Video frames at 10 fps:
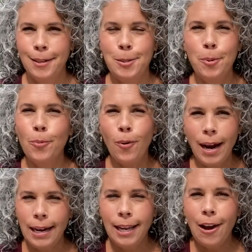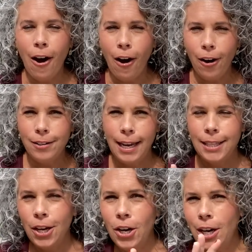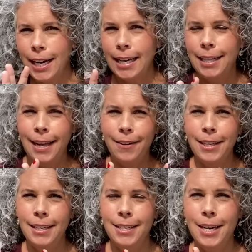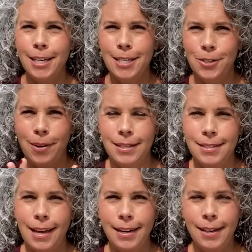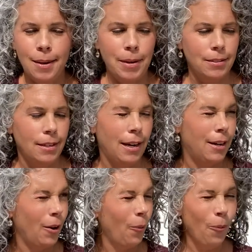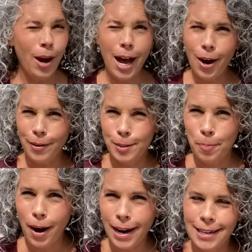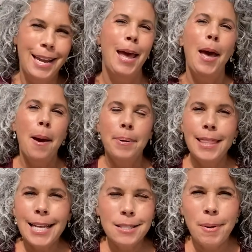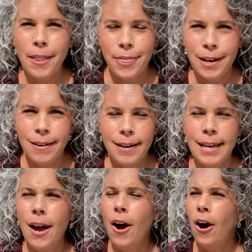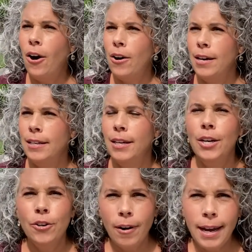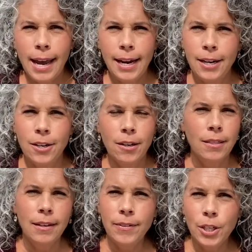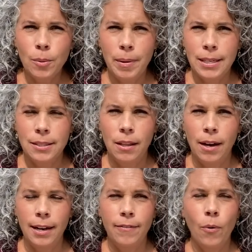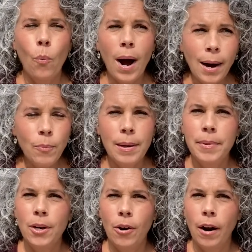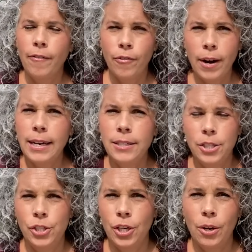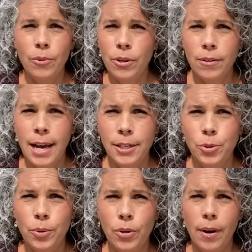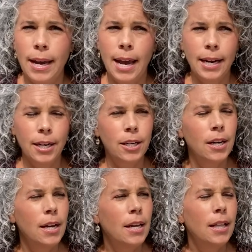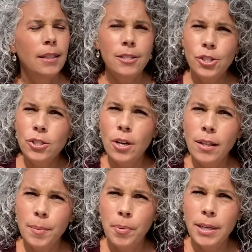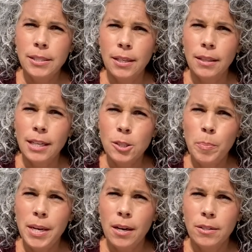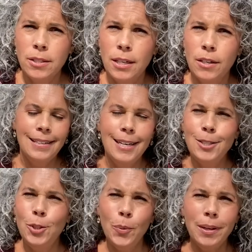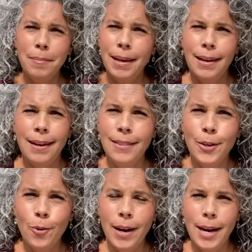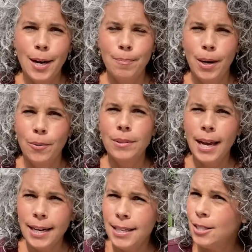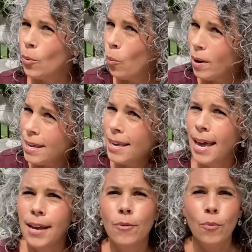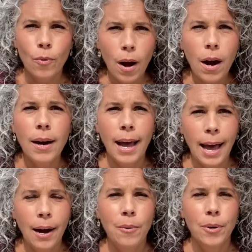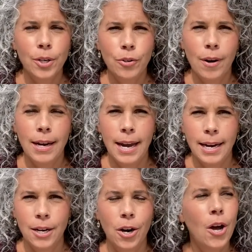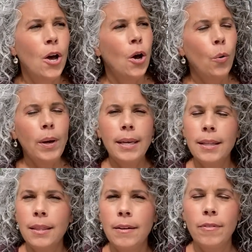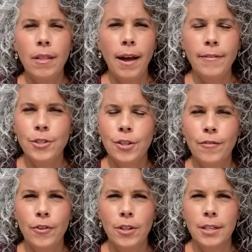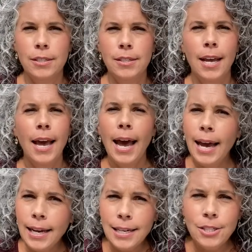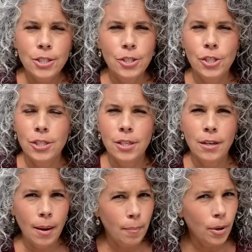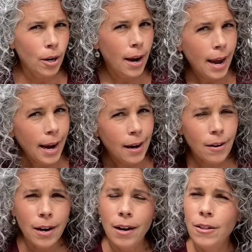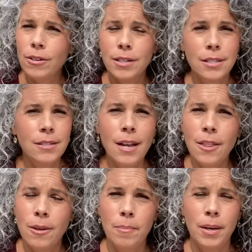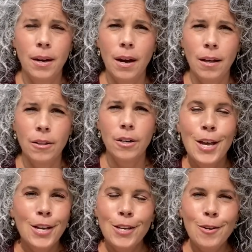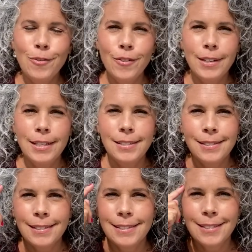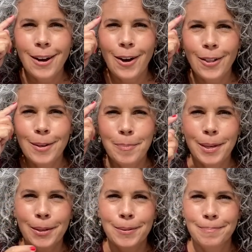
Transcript: It's been raining all day long and cloudy and yucky, so I decided to come outside. Whoa, it's bright! But that's my theory on gray hair, living your best life, why women are afraid to show their natural gray hair. Let's just all embrace it. Let's be ourselves. And join me in the gray hair boat. Ladies, we can rock our gray hair. We can live life to the fullest. Age is just a number. Hair color is nothing but a color. Youthfulness is all up here.